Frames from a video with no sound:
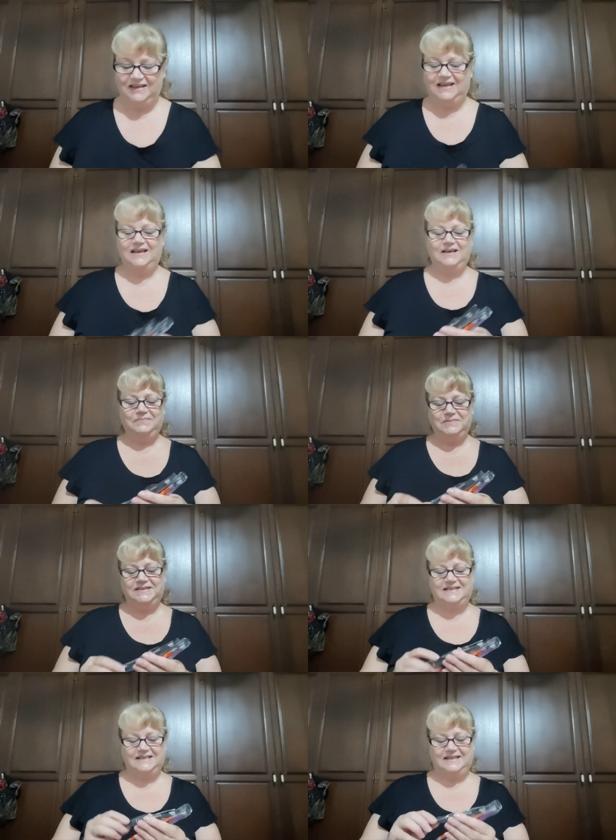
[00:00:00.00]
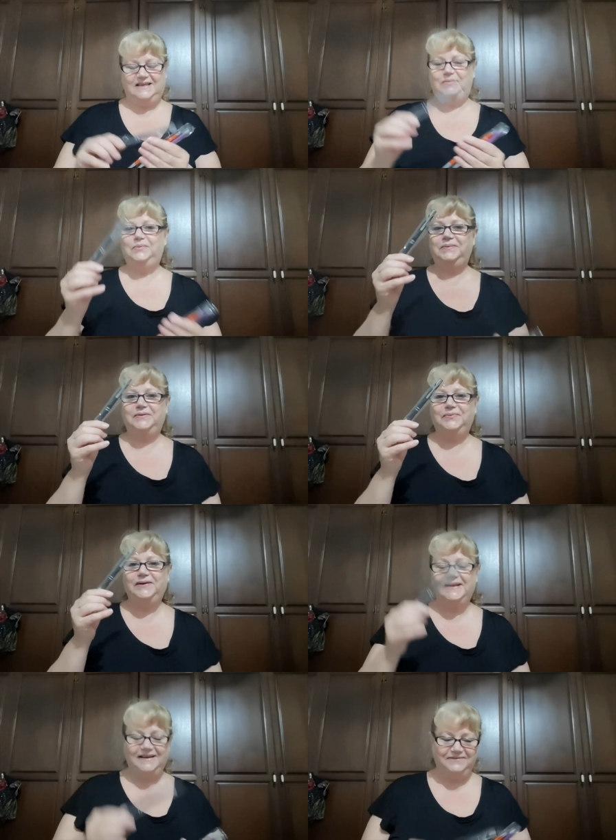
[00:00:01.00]
And he, Mr. Thing, will be
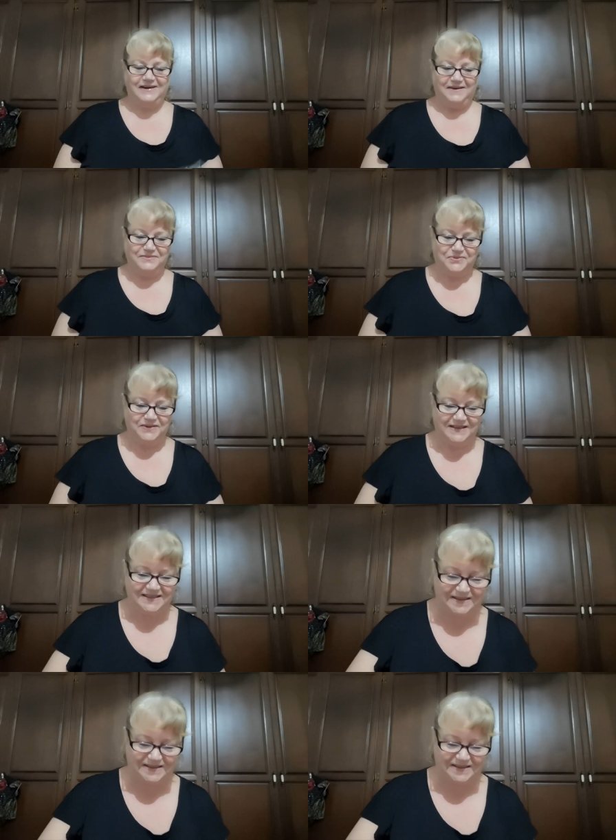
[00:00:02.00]
really rapt with